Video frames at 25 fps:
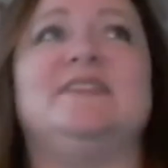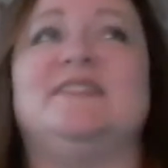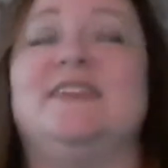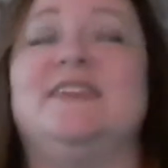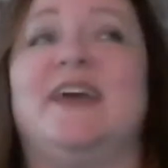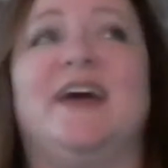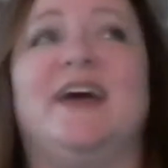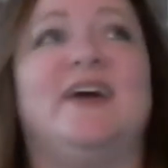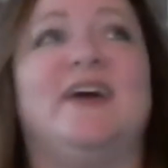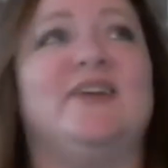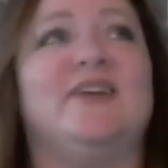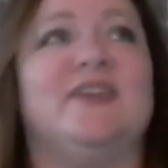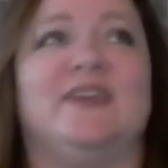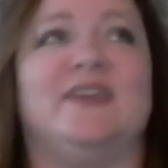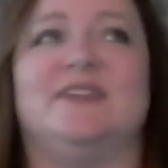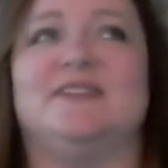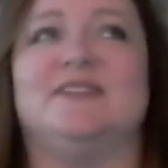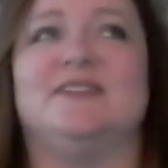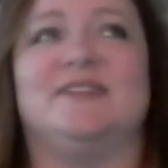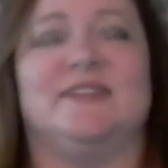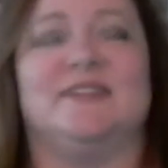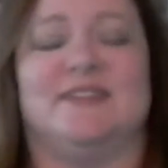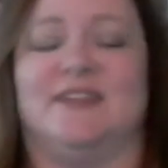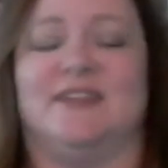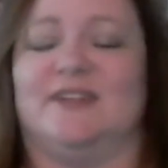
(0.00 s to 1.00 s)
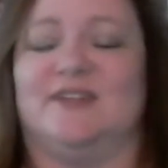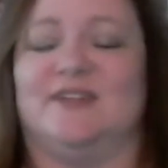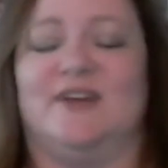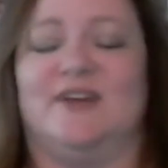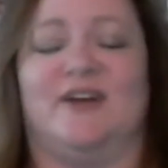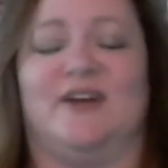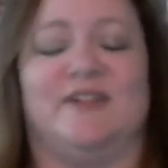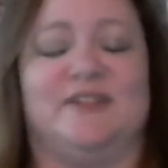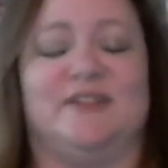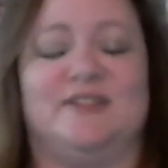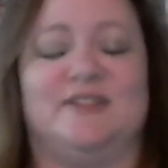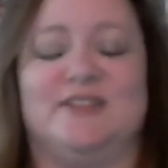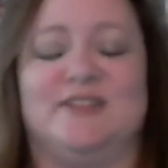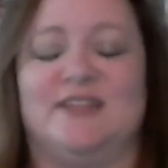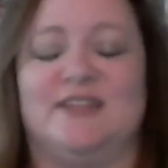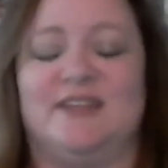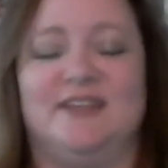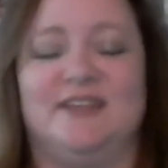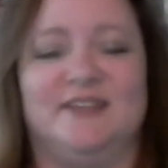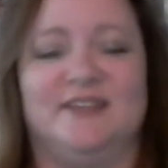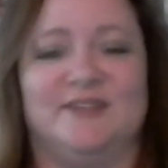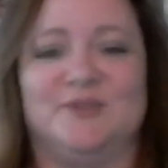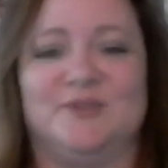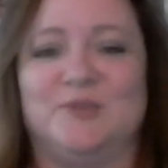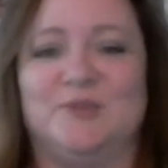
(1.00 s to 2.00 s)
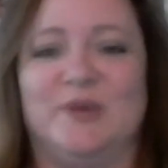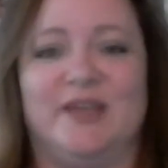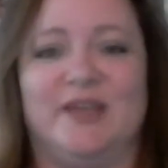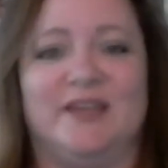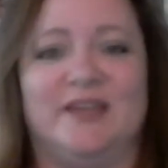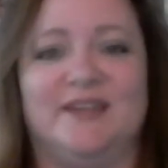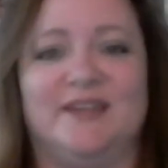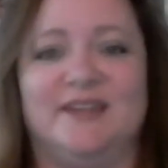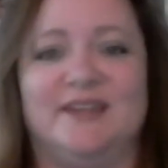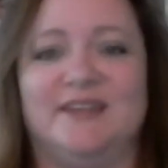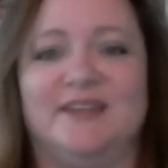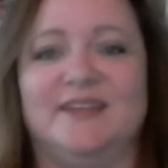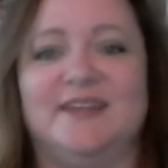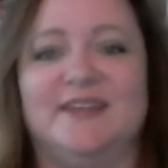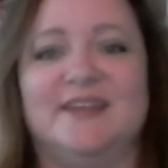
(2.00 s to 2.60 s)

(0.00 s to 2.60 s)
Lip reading: down, it's the technology win.